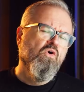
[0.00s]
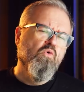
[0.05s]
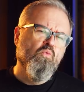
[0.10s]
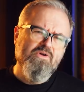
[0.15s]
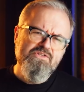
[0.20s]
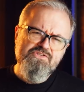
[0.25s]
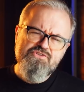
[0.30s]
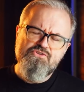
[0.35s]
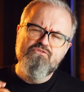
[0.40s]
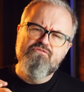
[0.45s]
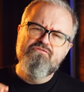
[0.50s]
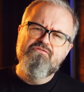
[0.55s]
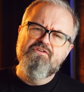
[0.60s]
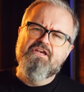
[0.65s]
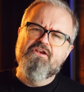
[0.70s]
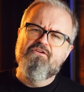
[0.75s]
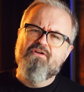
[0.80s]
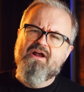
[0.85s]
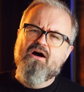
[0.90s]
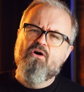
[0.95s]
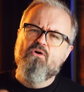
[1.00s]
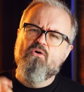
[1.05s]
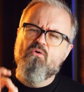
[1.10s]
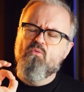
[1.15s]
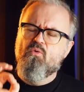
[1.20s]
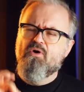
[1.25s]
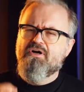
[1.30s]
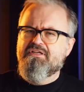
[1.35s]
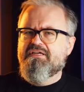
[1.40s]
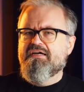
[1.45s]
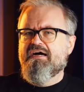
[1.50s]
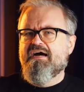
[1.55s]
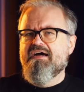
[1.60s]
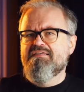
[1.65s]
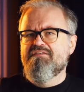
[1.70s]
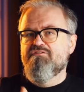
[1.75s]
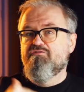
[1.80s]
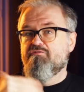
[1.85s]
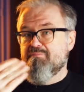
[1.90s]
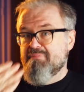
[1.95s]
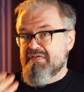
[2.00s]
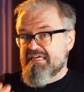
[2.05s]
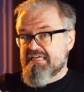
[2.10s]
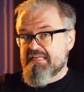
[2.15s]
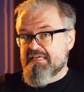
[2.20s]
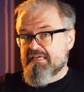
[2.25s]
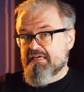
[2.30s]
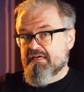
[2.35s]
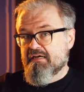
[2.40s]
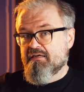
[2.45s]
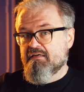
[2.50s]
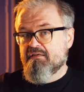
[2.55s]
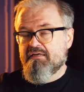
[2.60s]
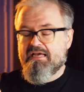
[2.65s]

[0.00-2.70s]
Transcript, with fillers: Once you figure out what kind of media